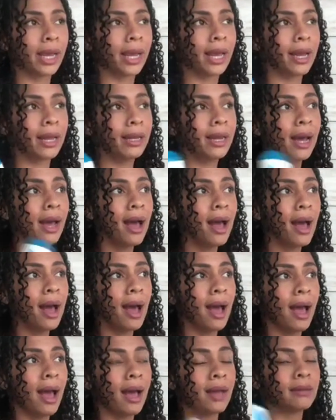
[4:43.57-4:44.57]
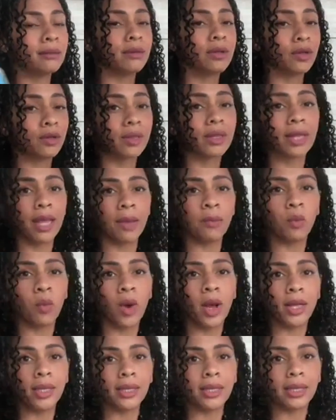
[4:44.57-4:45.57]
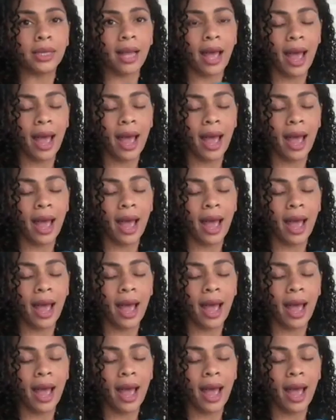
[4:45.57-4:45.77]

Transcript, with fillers: And they're the same ones.